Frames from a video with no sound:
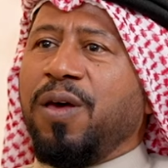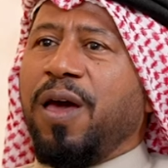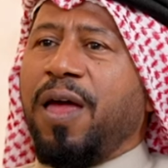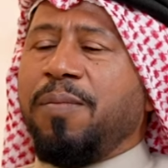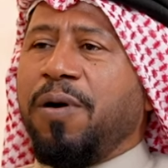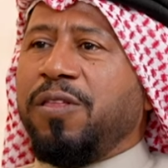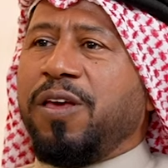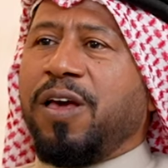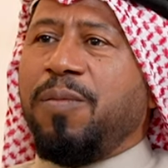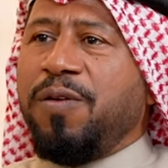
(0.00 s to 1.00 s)
anybody
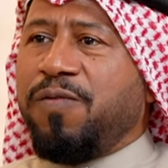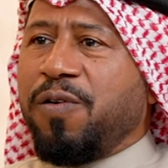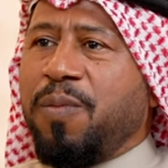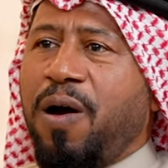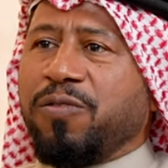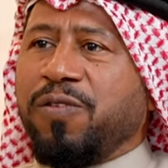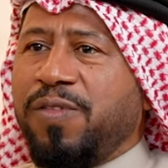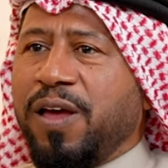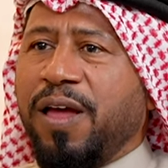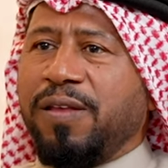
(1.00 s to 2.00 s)
coming from out of
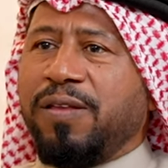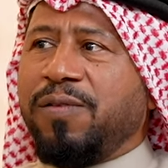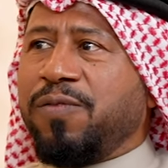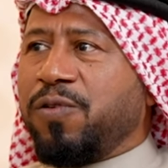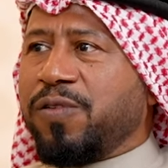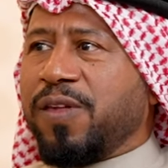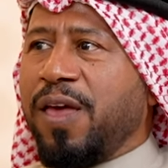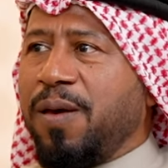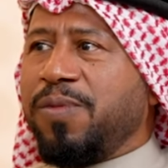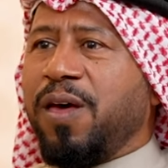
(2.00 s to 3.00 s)
the country. Of course, I
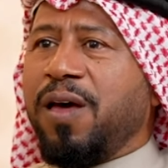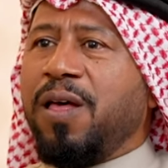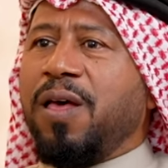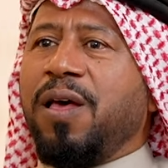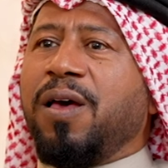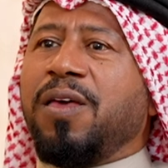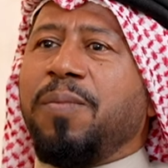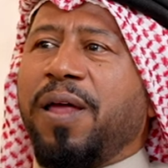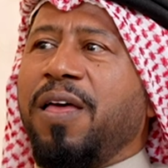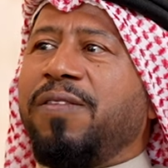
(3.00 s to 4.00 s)
am the
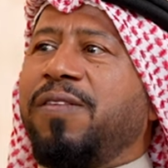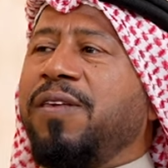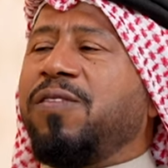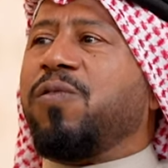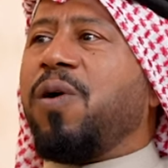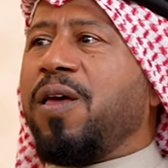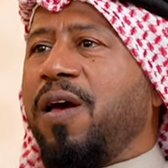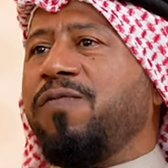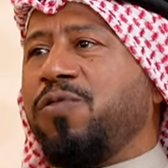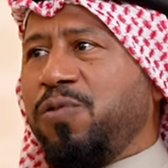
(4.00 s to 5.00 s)
Emirati, so I
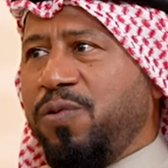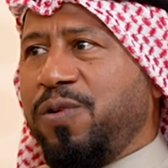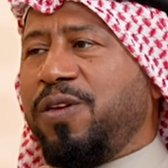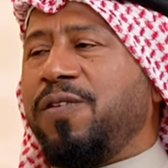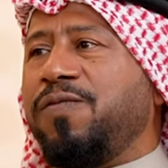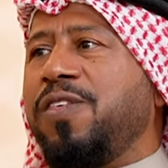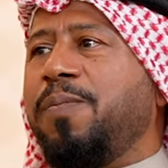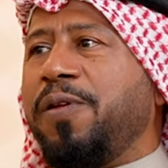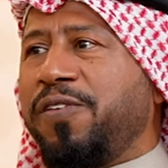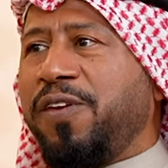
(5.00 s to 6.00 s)
have to give the
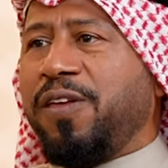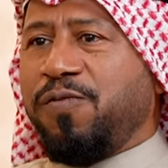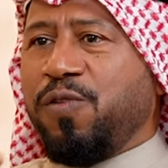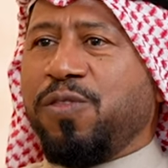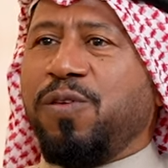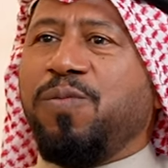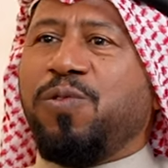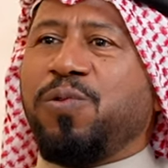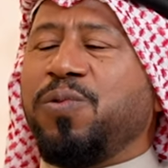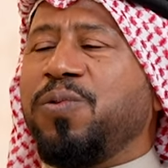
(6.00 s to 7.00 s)
appreciate for them
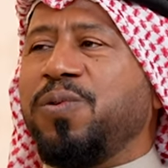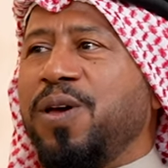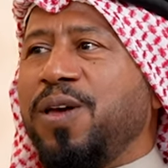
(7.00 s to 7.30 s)
to